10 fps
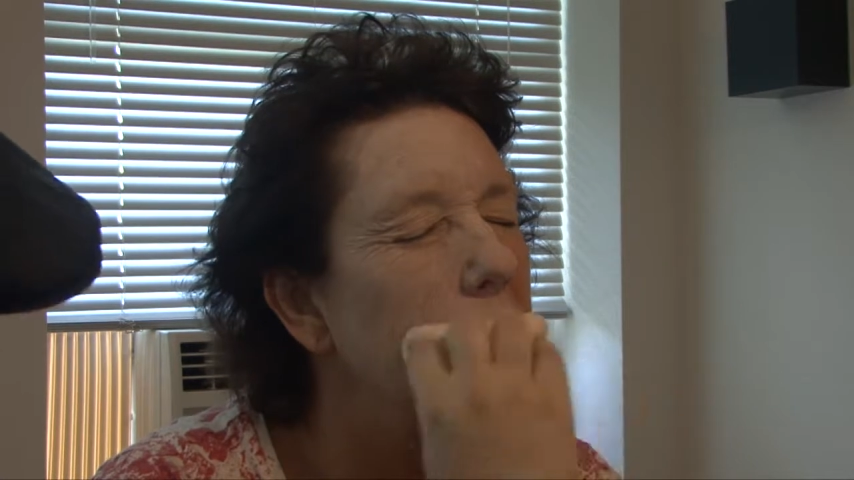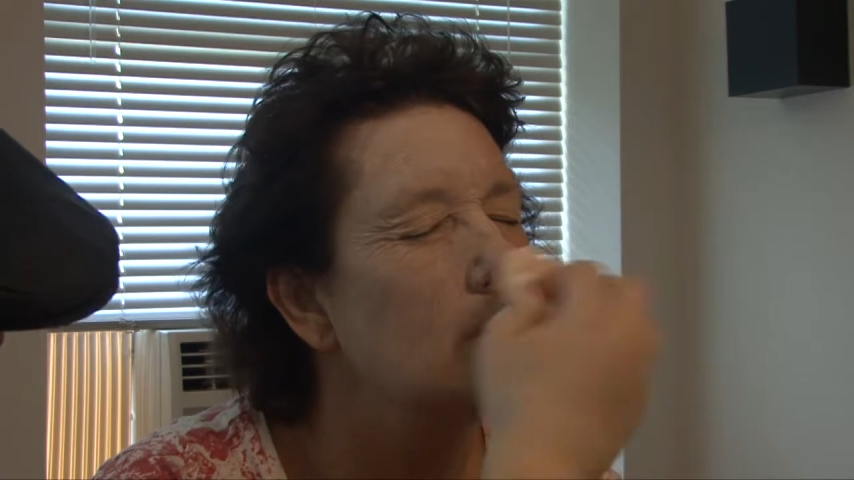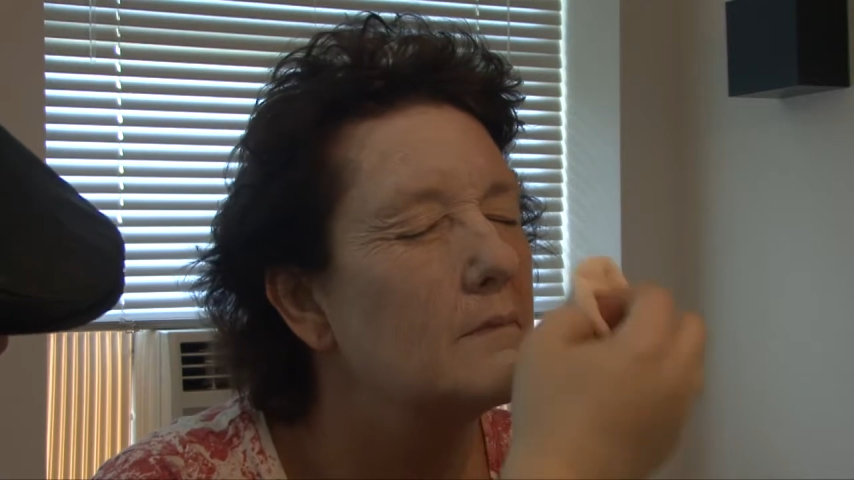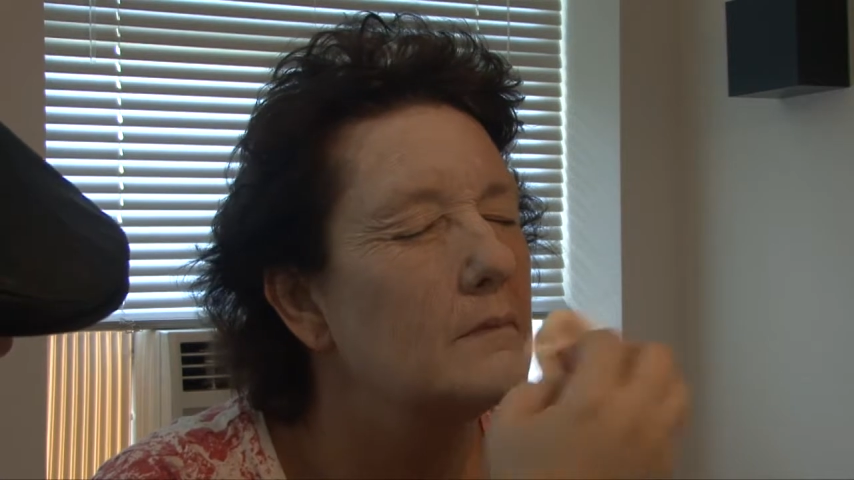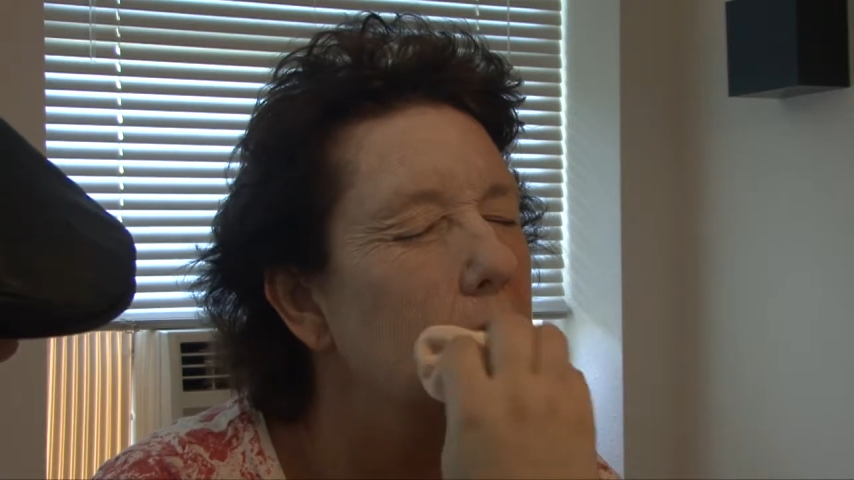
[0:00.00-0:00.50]

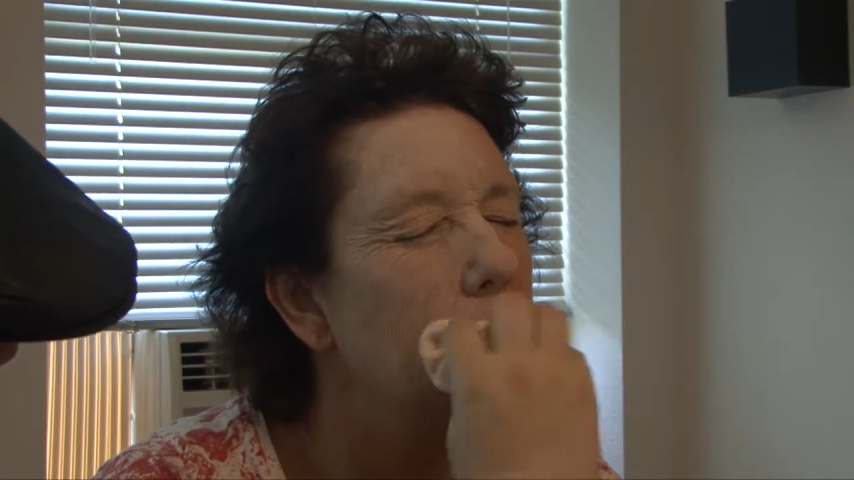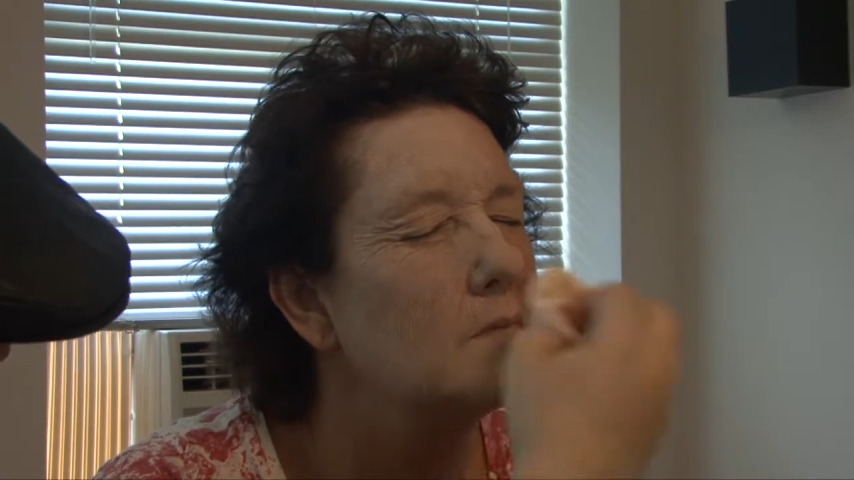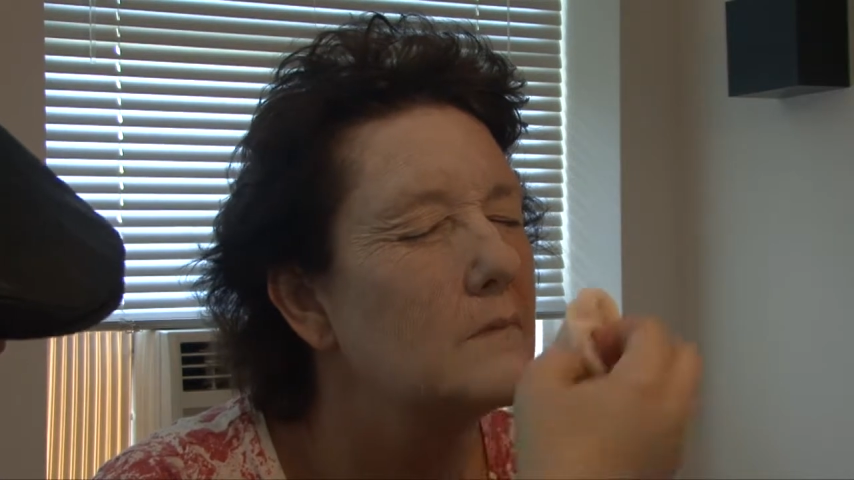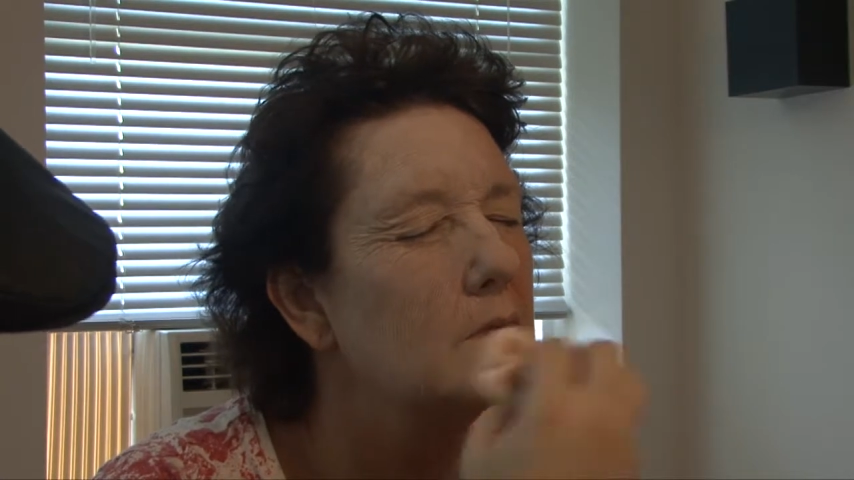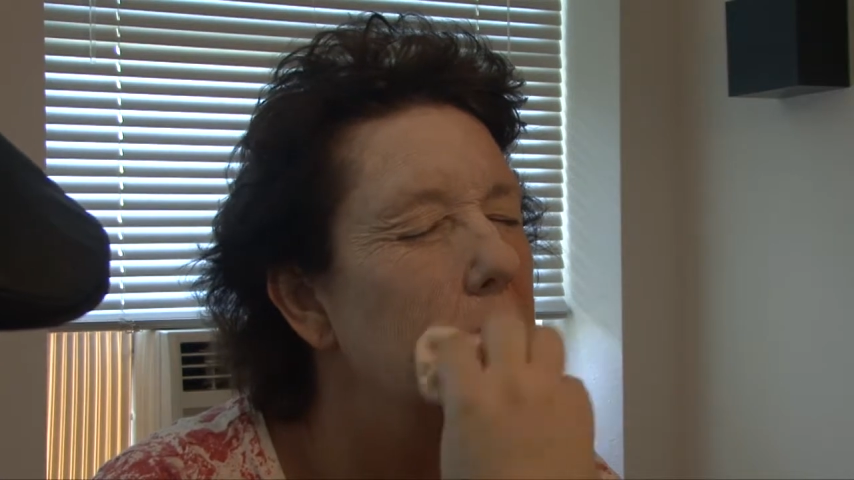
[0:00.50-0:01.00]
That
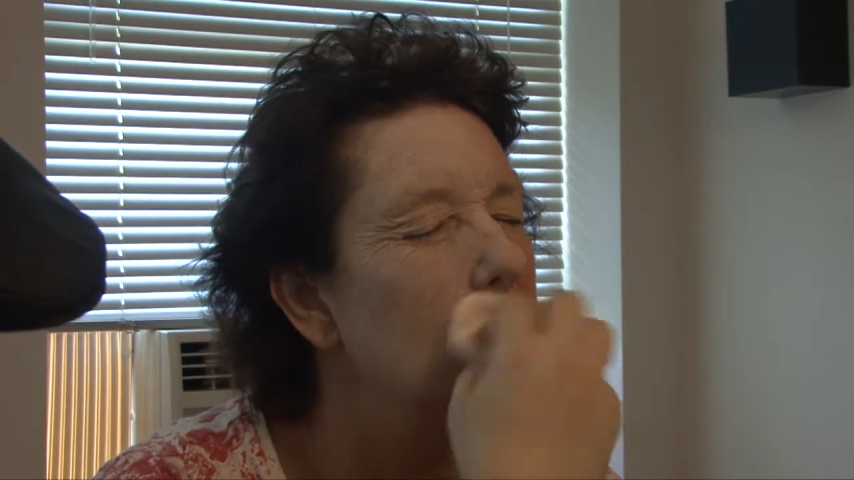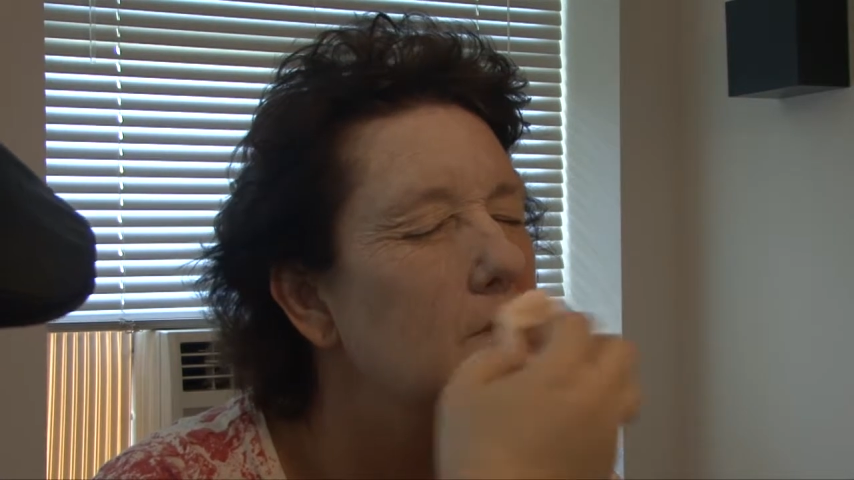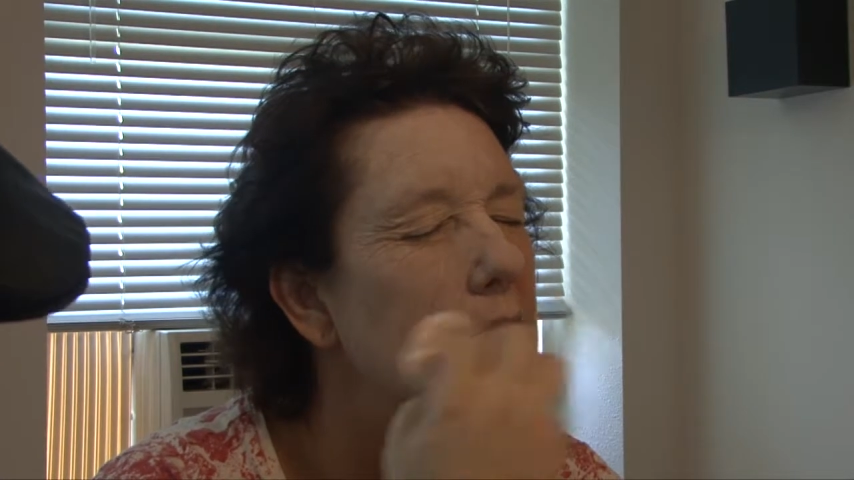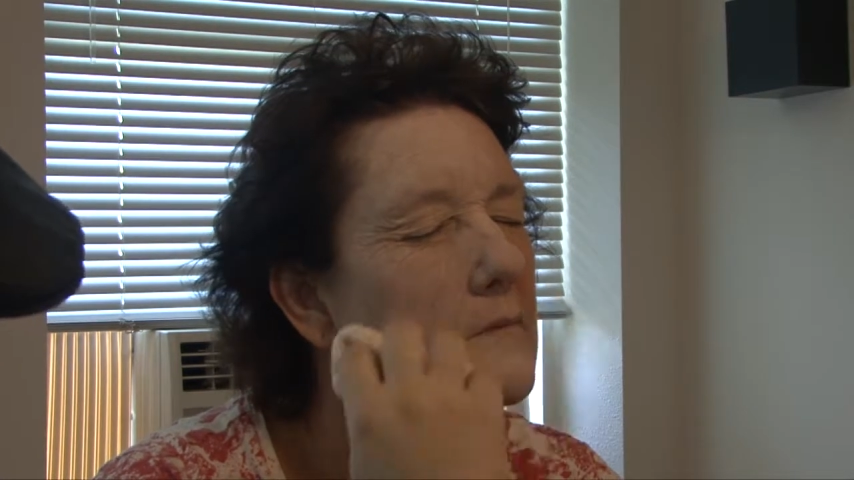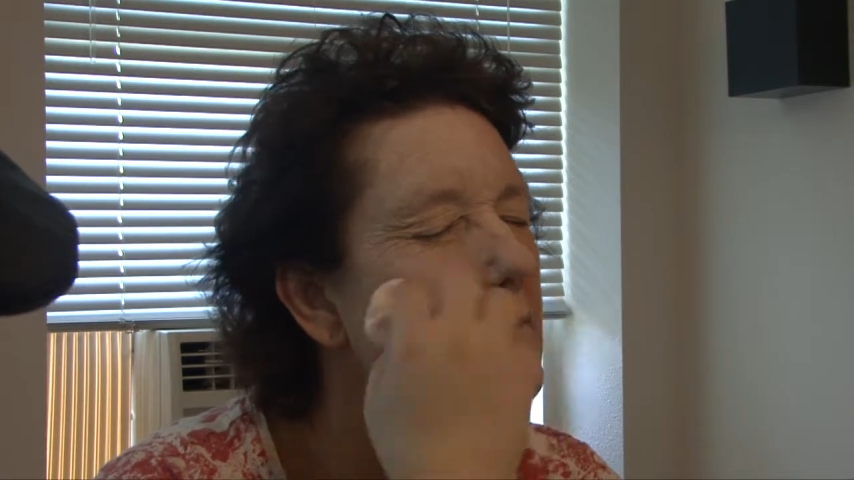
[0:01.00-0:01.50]
way,
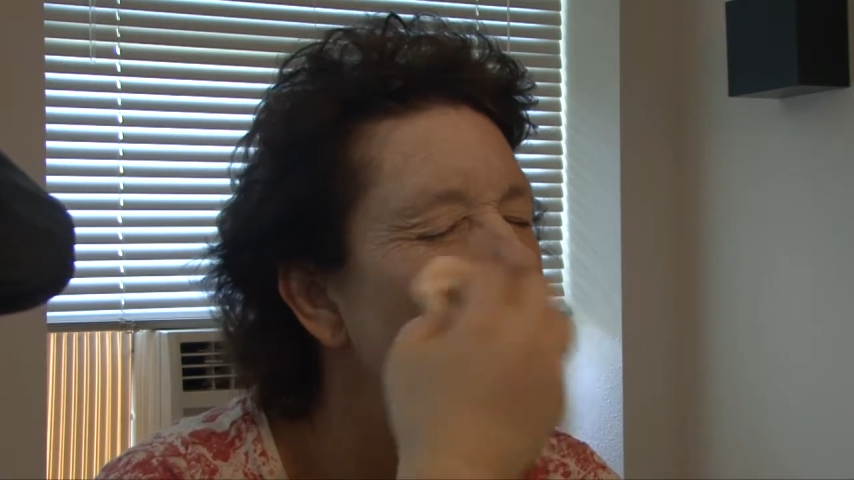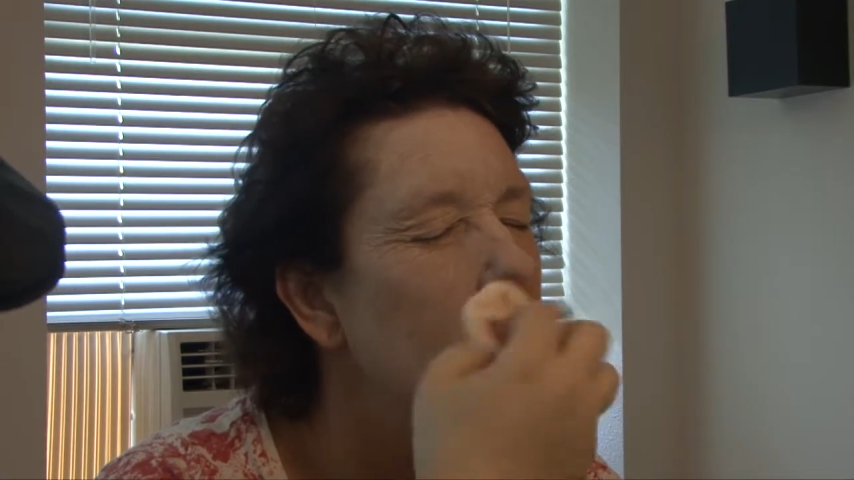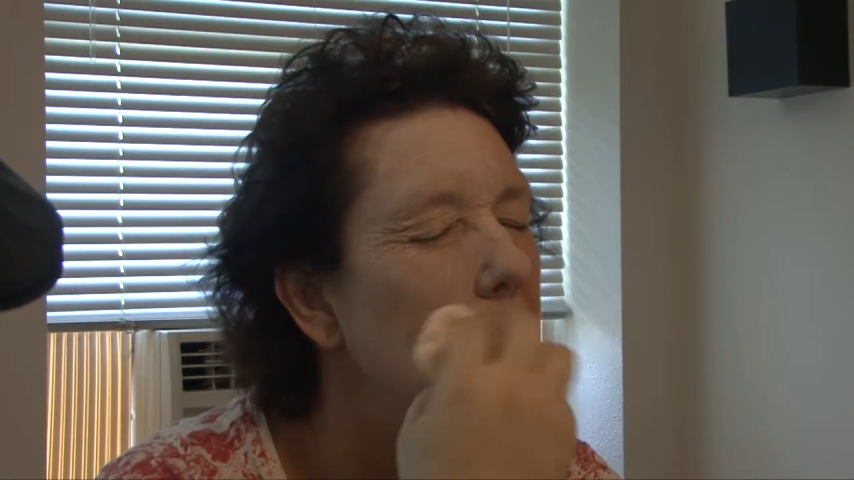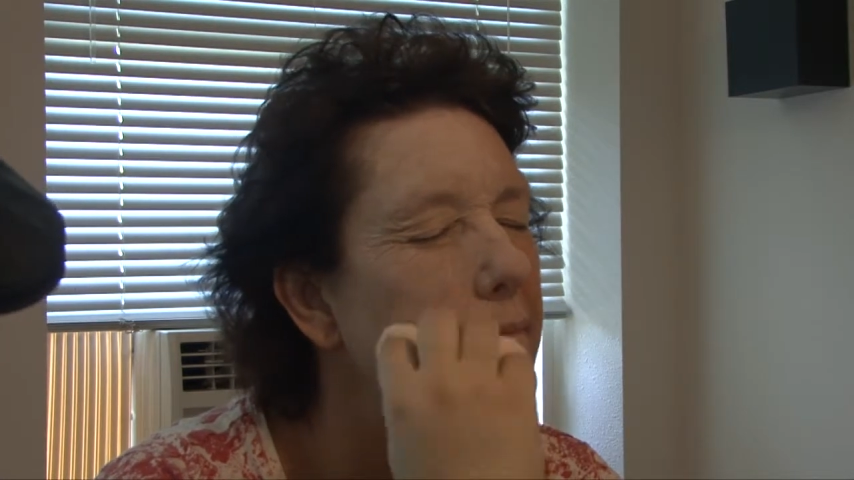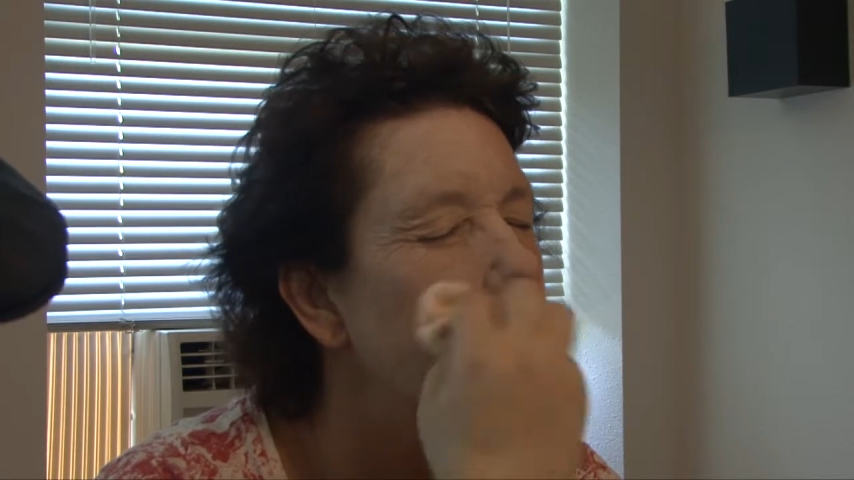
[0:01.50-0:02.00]
as I'm
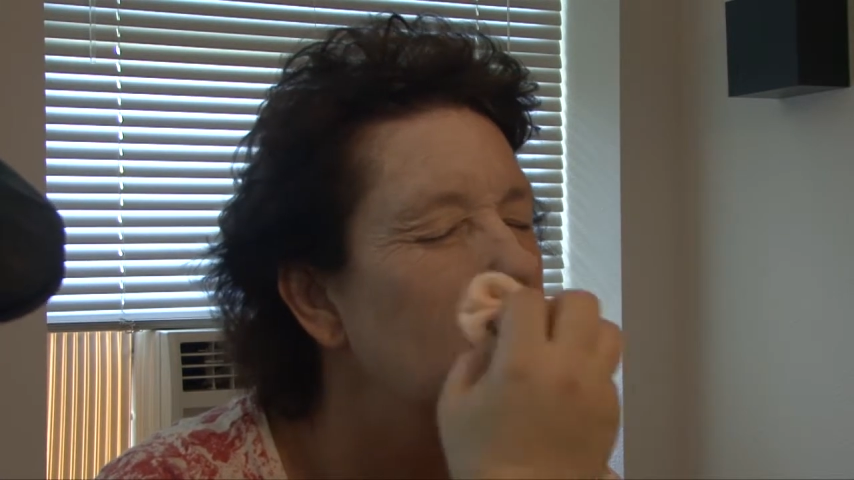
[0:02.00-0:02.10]
going,